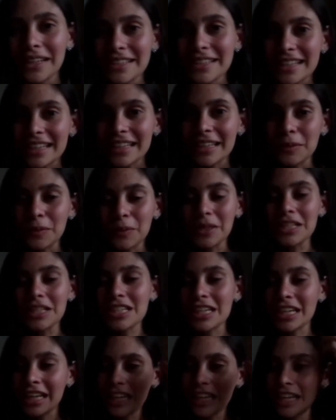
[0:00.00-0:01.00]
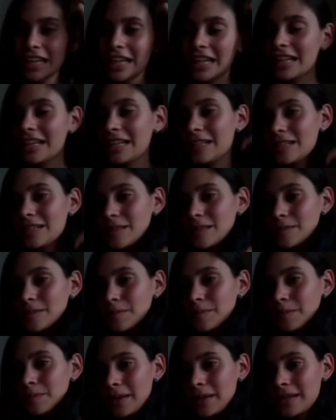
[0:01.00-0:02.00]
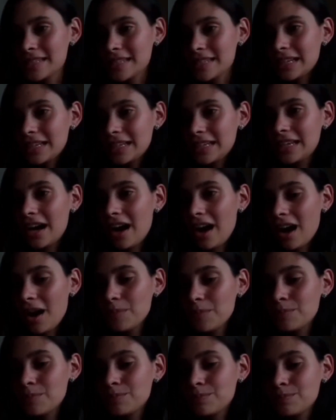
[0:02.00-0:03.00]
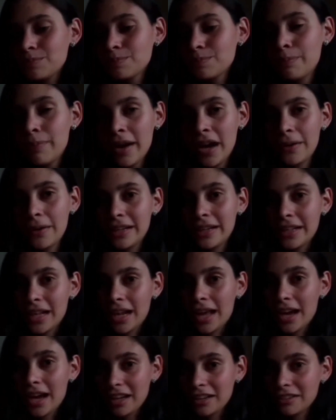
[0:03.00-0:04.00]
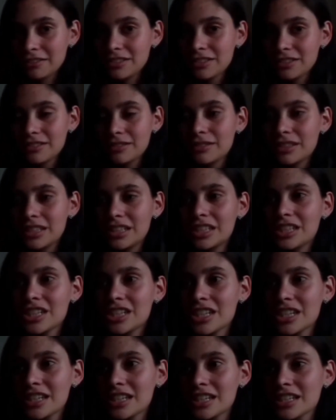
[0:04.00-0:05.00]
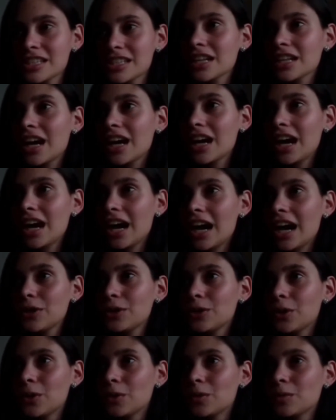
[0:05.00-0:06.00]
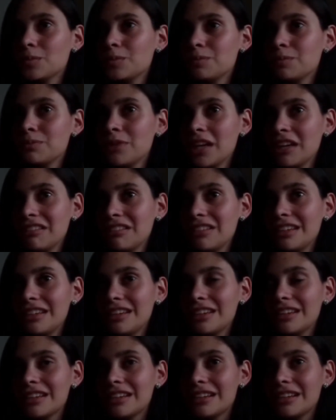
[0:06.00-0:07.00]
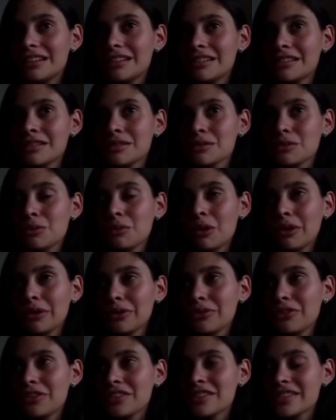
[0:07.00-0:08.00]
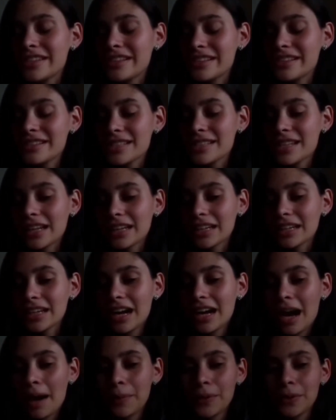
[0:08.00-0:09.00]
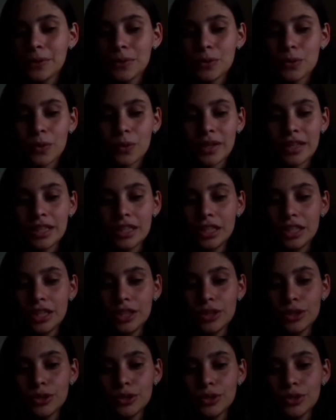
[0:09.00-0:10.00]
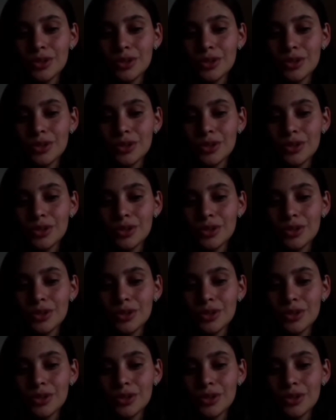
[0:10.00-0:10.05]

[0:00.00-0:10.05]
in which he is basically buried alive, which is, I don't know, maybe it is one of the things that happen when you